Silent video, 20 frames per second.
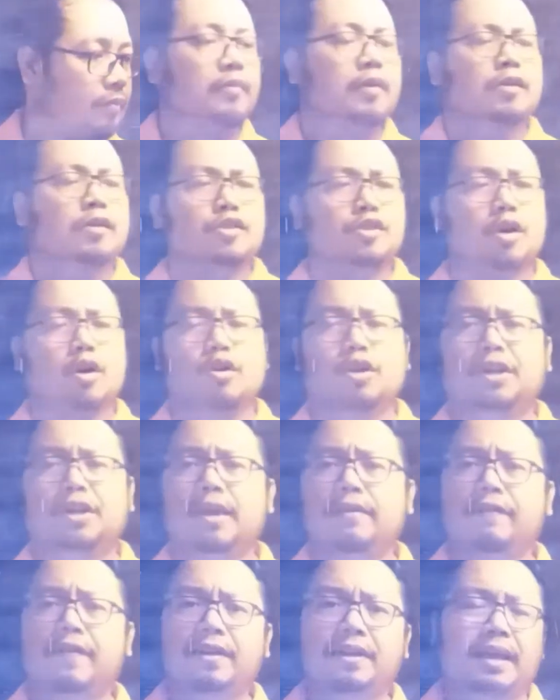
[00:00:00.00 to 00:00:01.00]
So
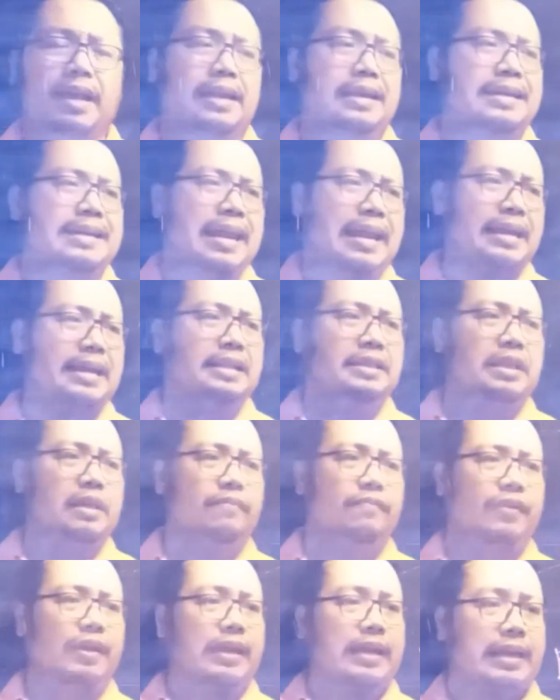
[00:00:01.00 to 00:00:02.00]
given a
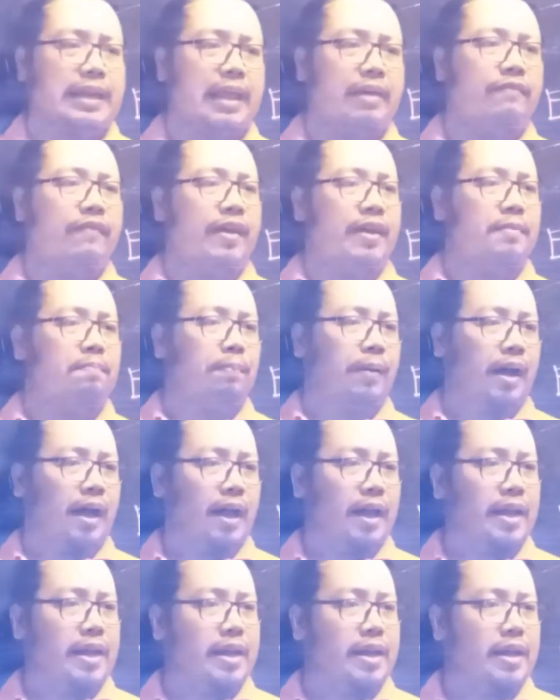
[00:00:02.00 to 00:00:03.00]
negative 11
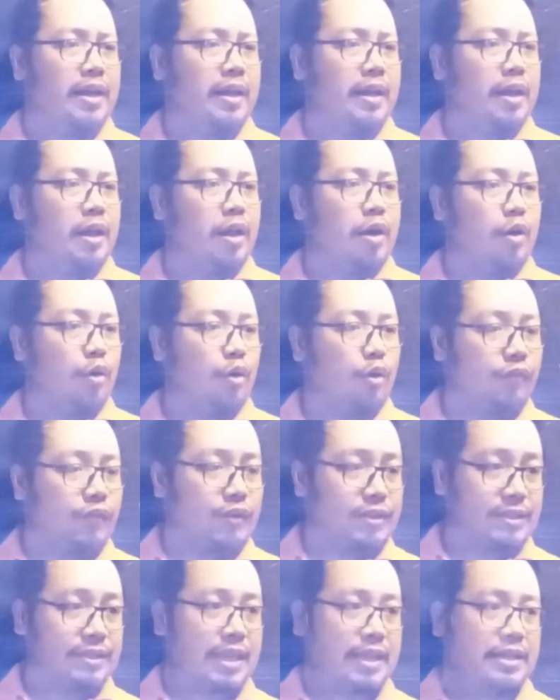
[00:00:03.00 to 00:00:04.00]
pi over
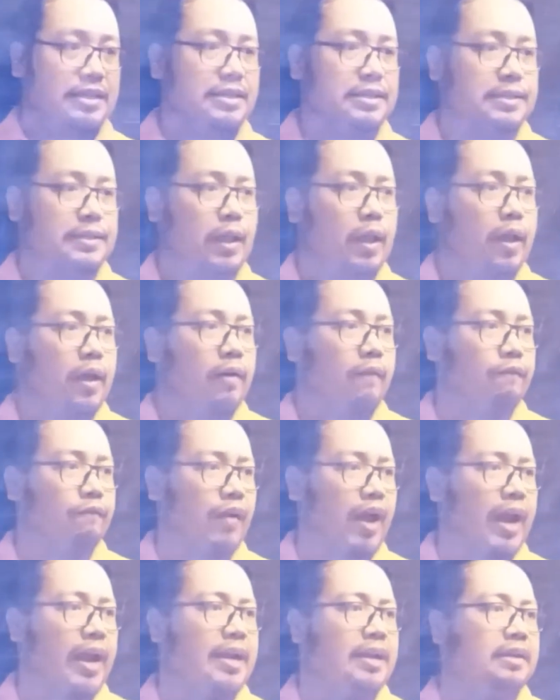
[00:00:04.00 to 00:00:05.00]
6,
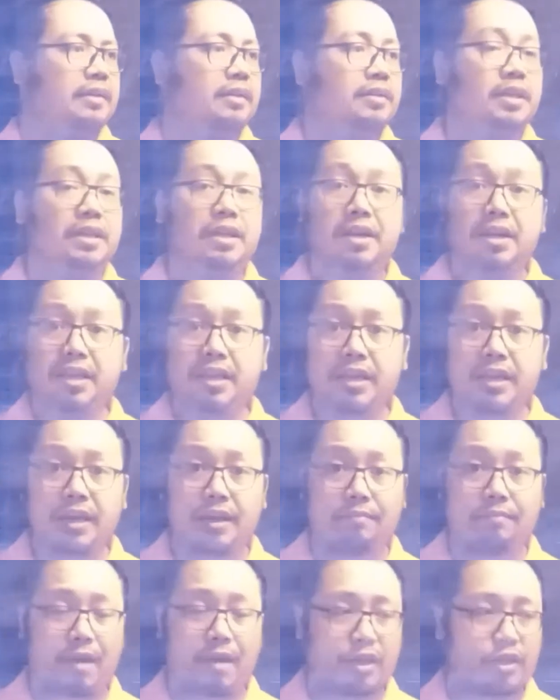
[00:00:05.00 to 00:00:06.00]
find the degree
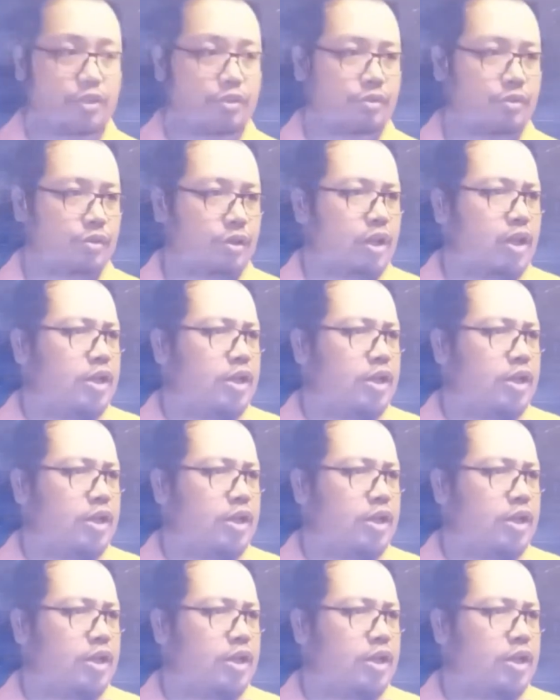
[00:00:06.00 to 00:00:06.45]
measure.